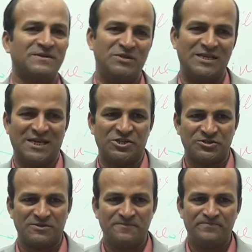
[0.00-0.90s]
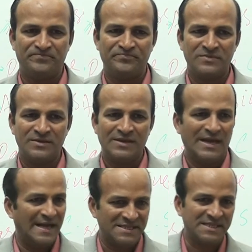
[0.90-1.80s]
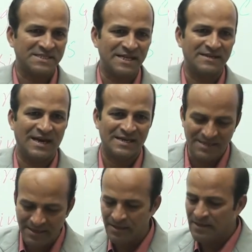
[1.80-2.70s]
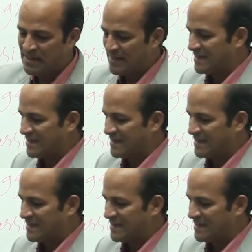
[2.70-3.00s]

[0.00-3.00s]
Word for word: communication. As I said earlier,